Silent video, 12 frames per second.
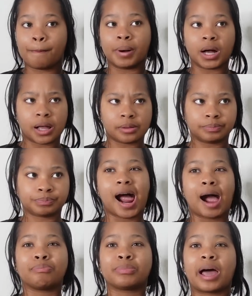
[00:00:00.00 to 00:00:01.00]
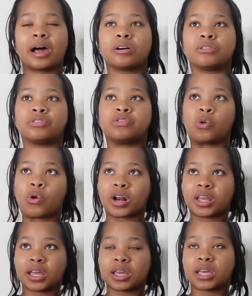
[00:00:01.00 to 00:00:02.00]
But I'm not
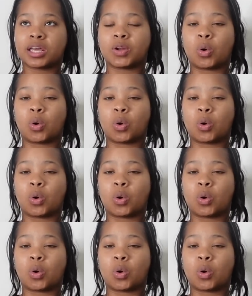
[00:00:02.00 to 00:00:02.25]
affording it in